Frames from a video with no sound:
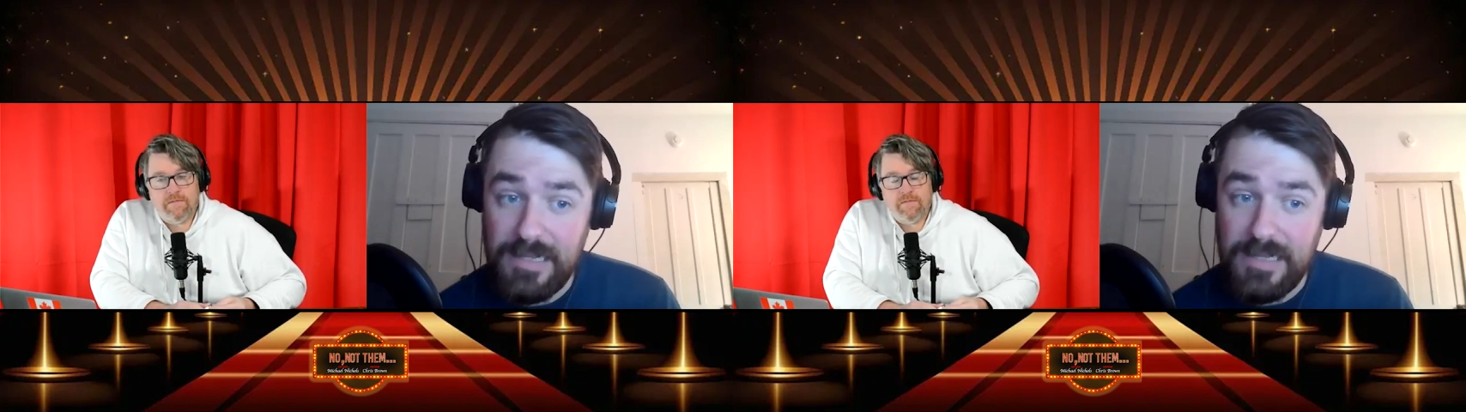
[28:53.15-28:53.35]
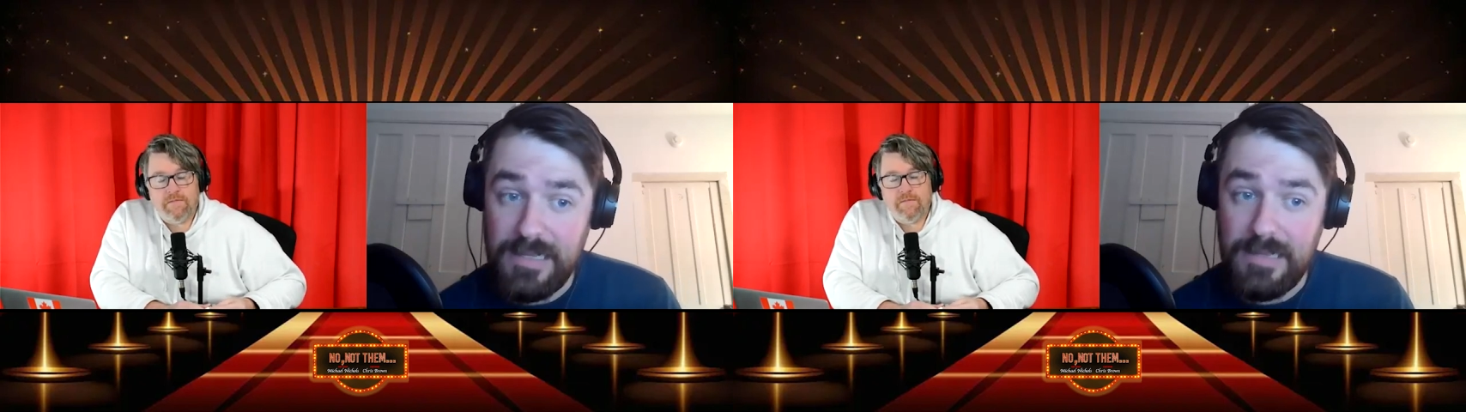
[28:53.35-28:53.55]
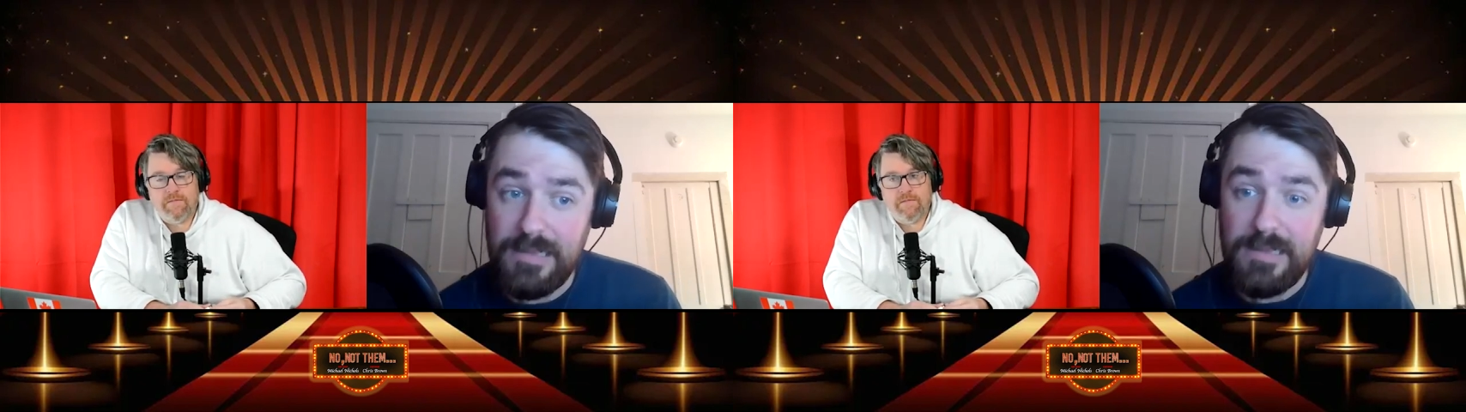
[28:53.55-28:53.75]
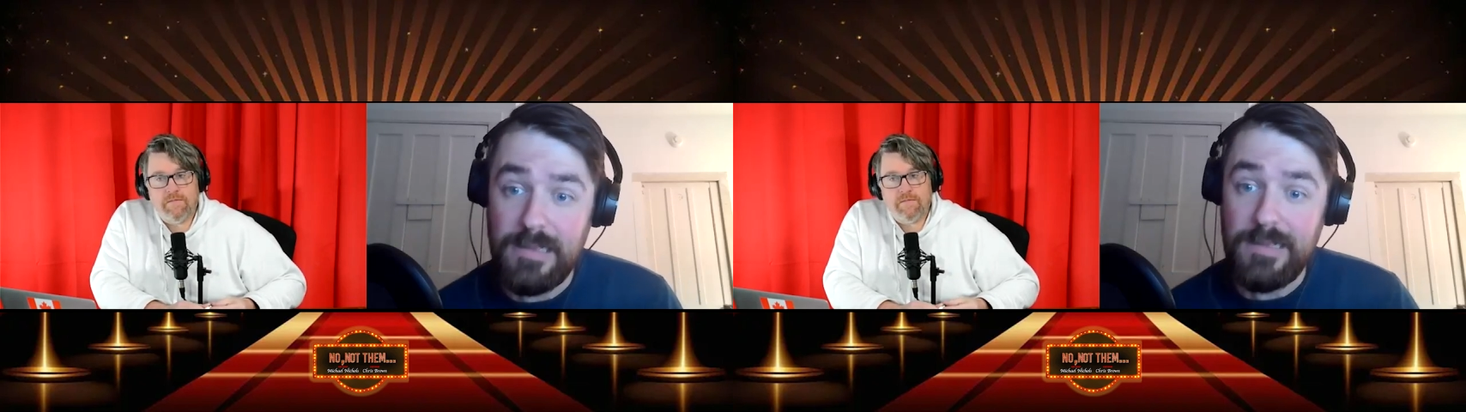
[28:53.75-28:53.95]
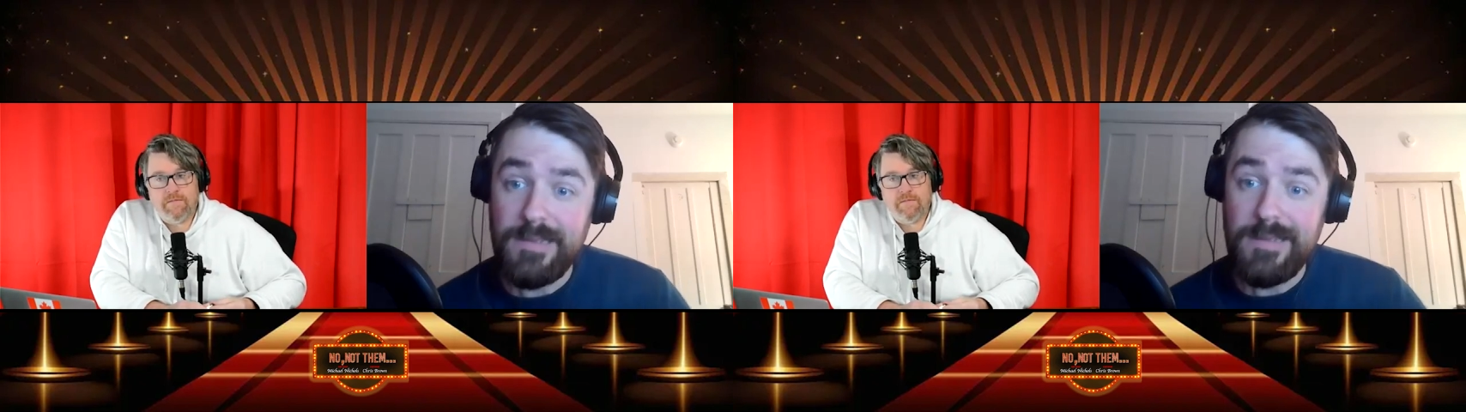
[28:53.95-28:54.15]

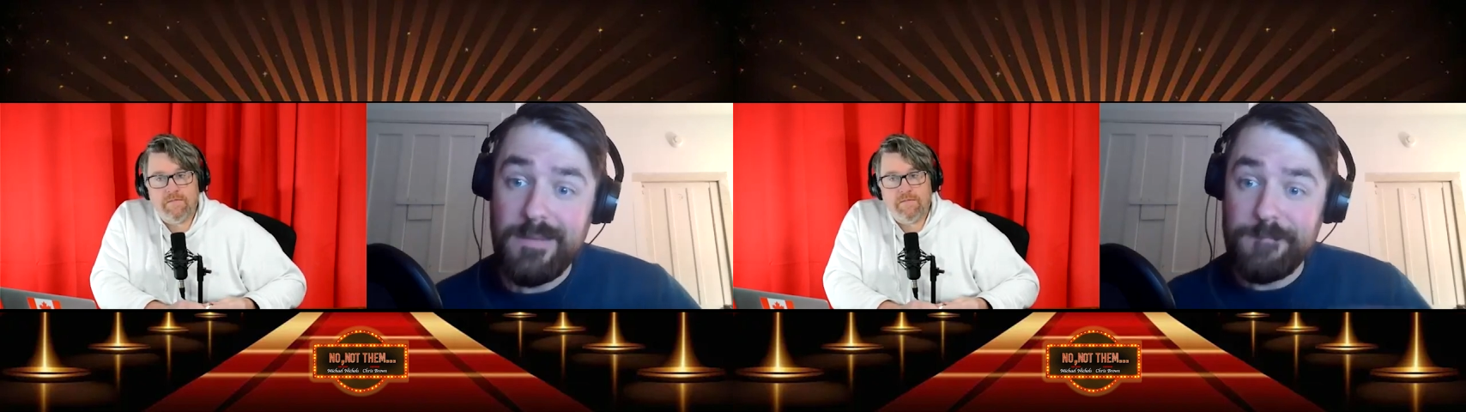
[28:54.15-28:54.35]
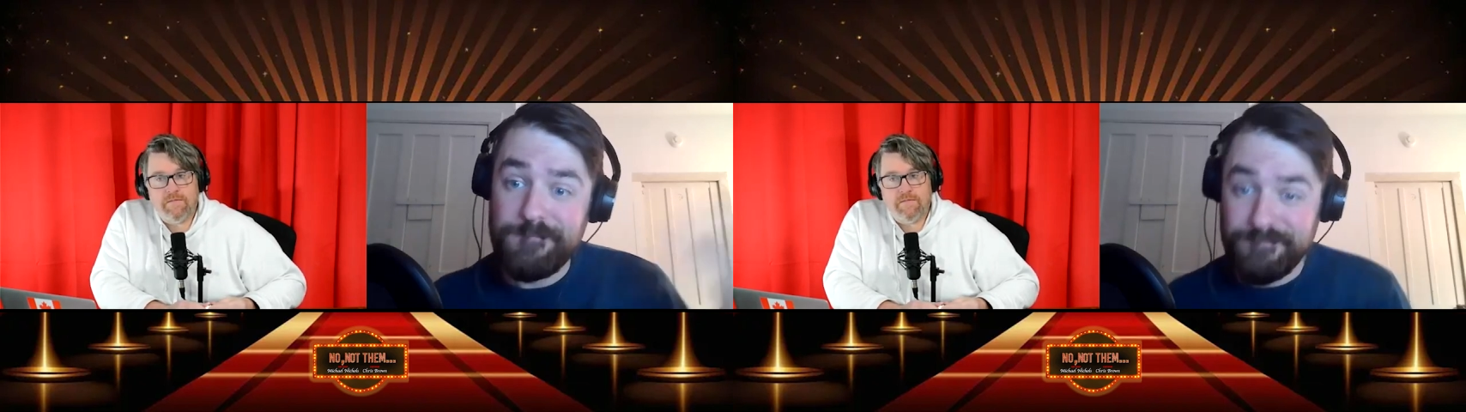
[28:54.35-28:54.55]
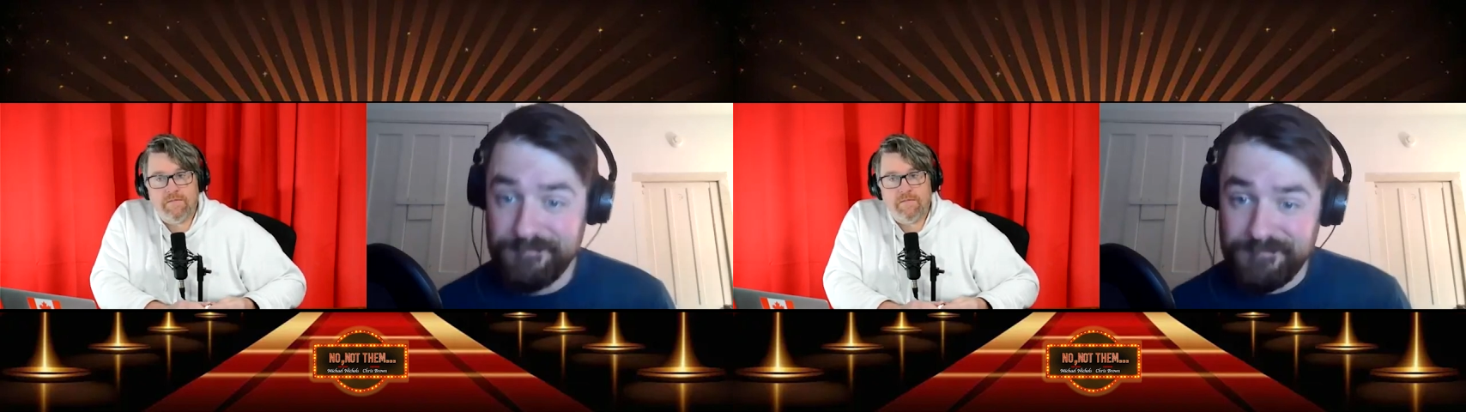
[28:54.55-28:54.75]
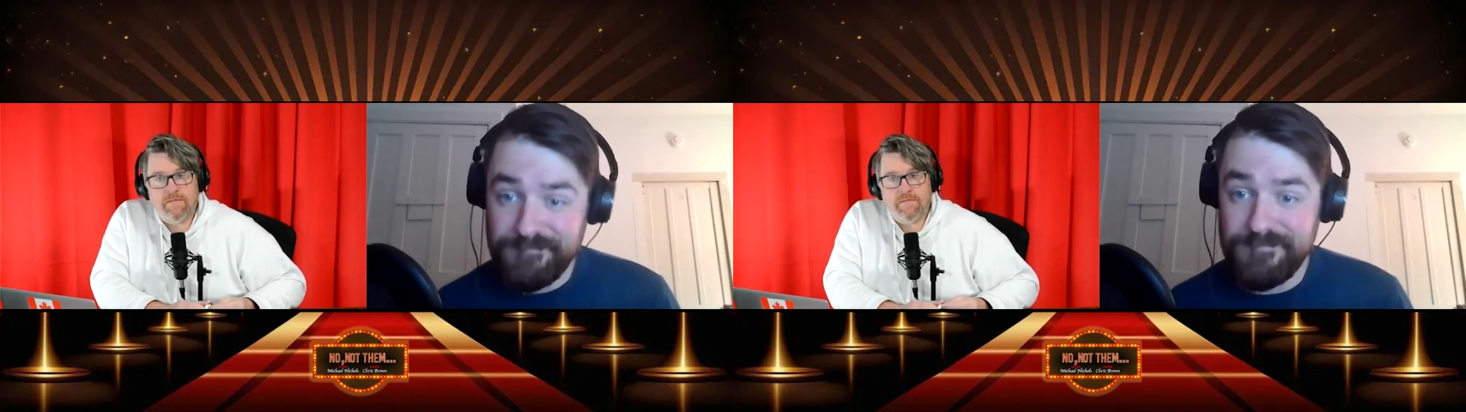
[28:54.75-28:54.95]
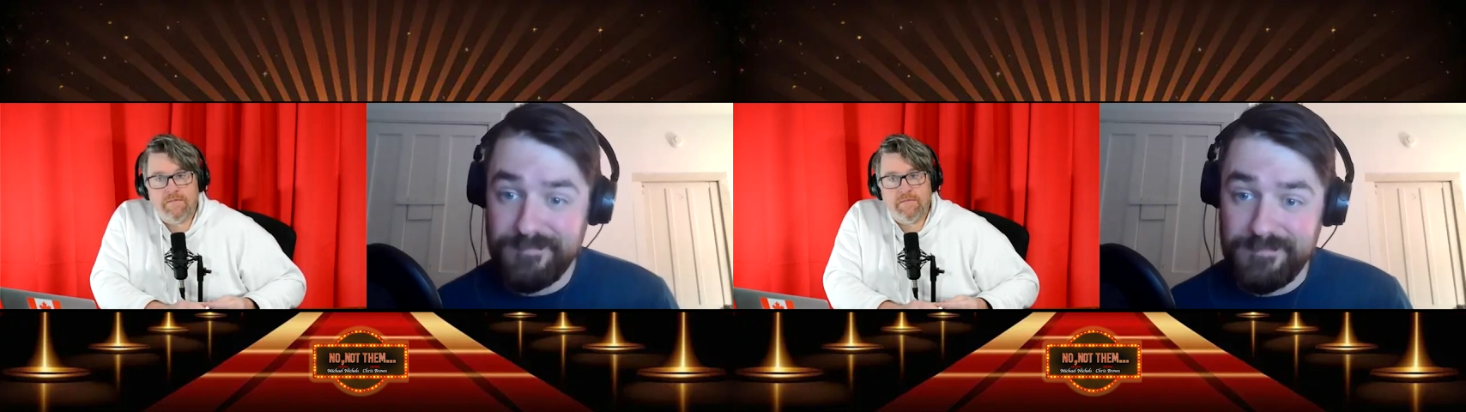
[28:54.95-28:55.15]
(no one is talking)